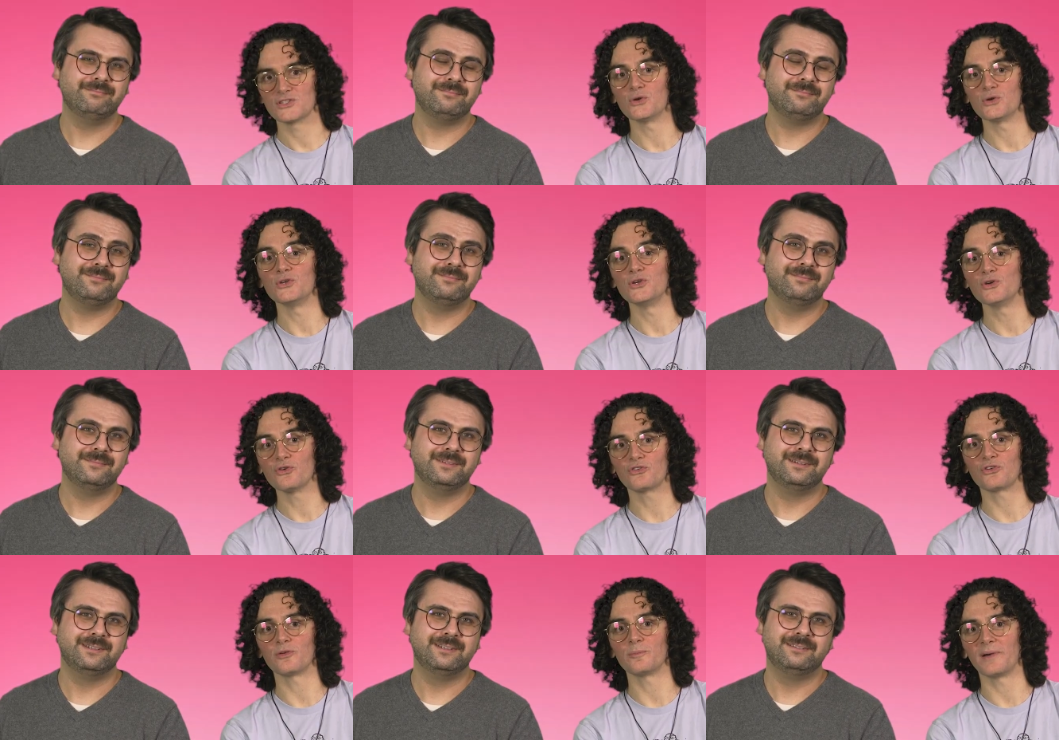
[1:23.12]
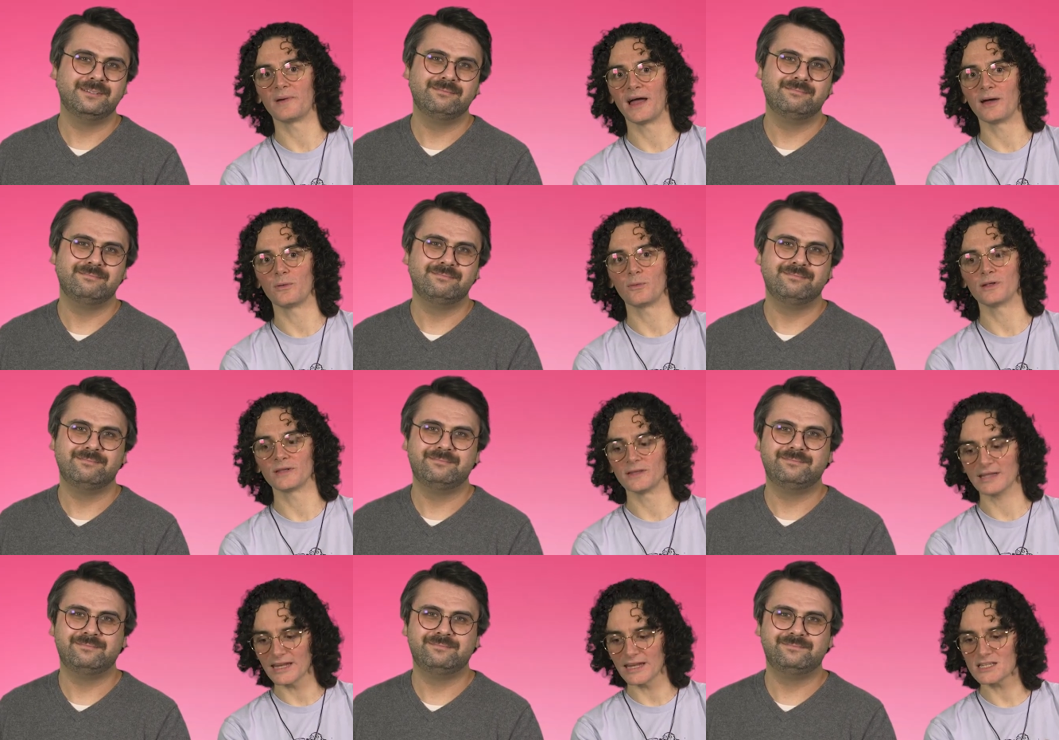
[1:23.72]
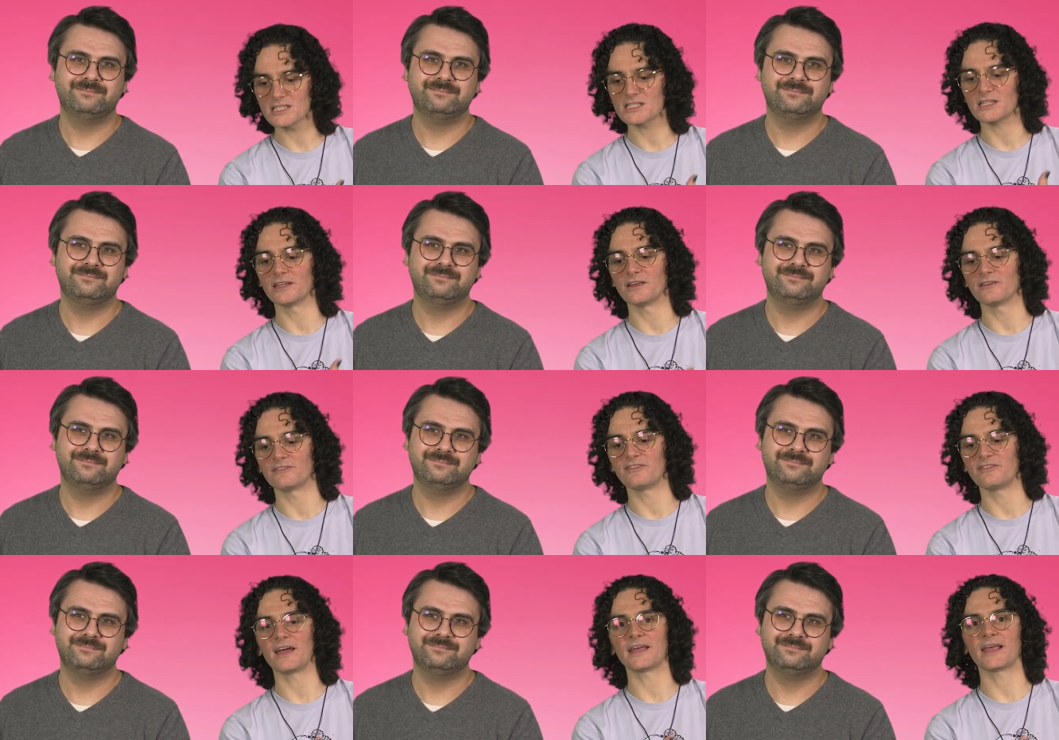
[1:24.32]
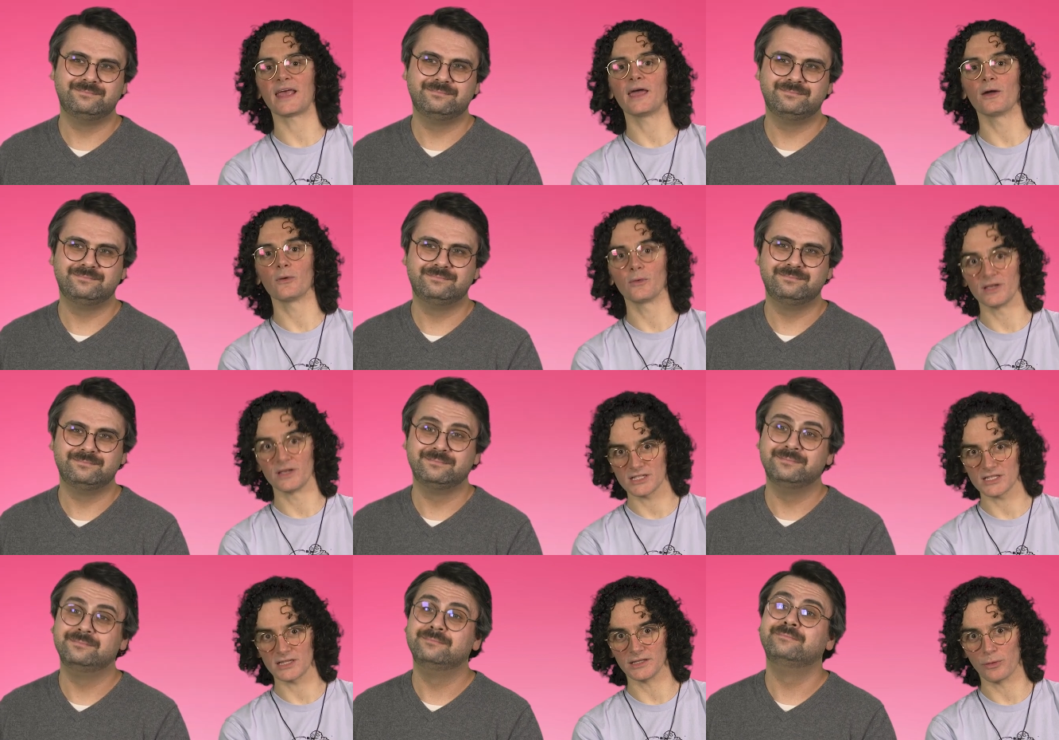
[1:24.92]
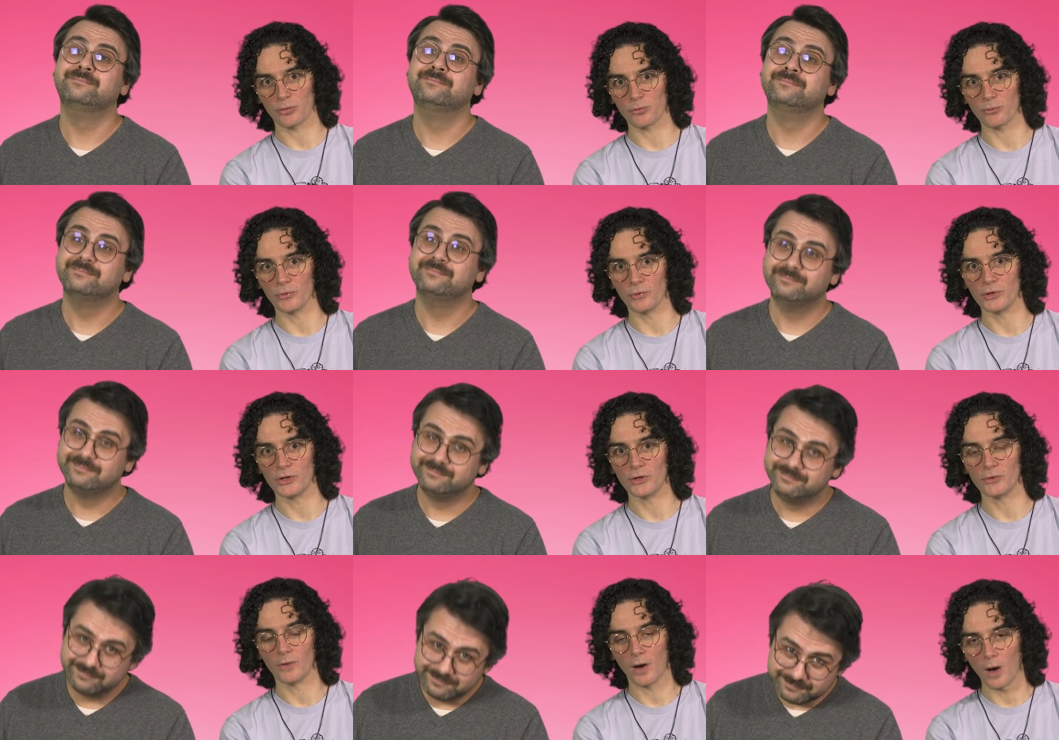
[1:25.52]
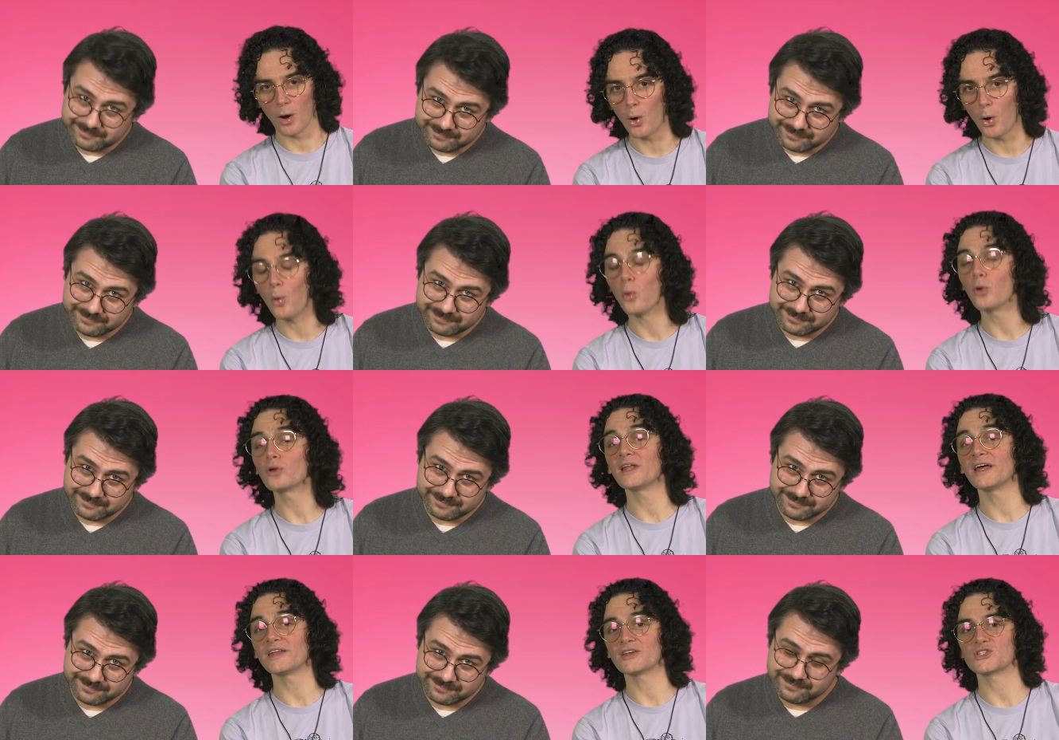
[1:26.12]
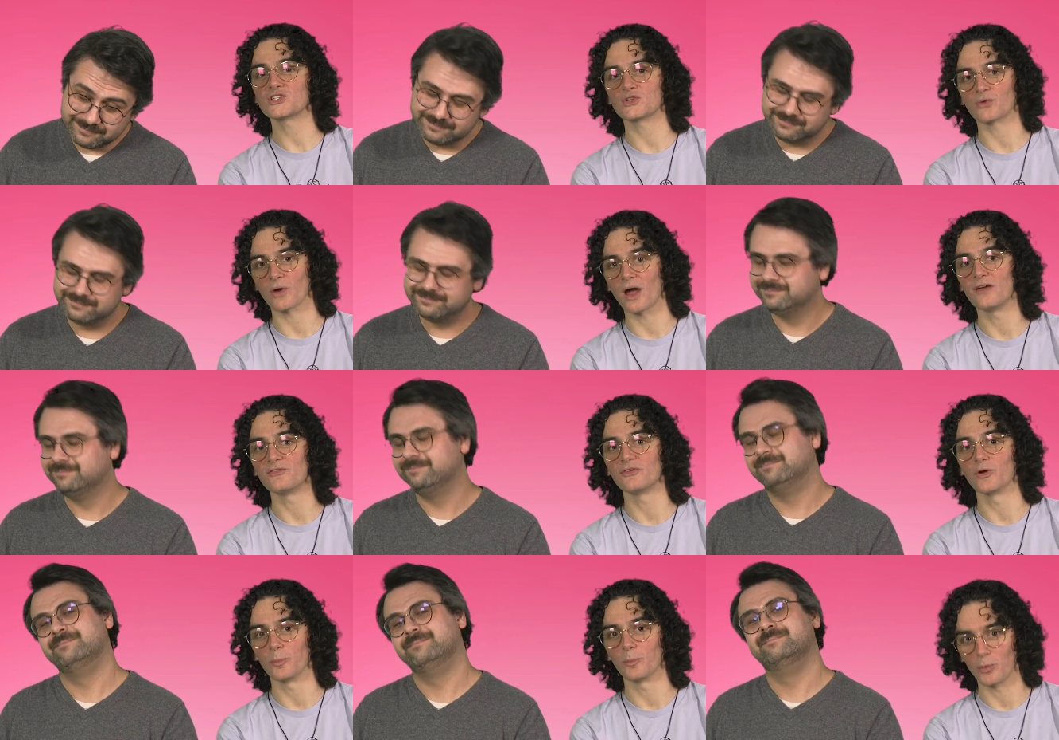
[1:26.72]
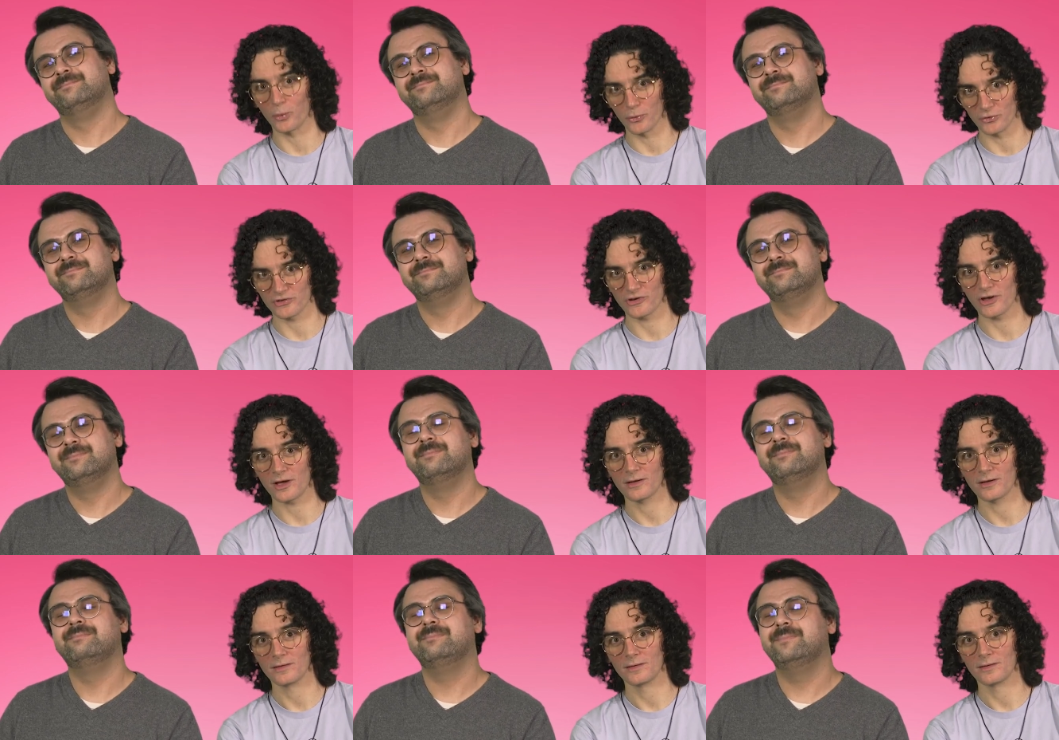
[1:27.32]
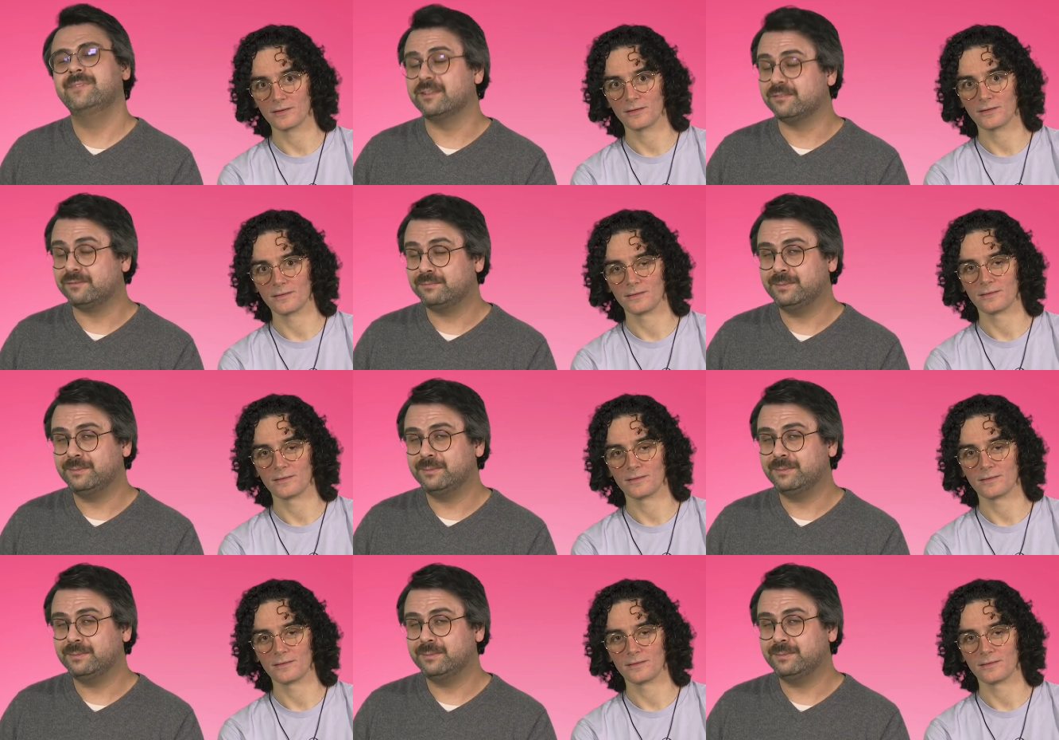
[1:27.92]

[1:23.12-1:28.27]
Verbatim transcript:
Speaker 1: So you should buy one. Let us live vicariously through you. Or let us drive your Porsche. Yes,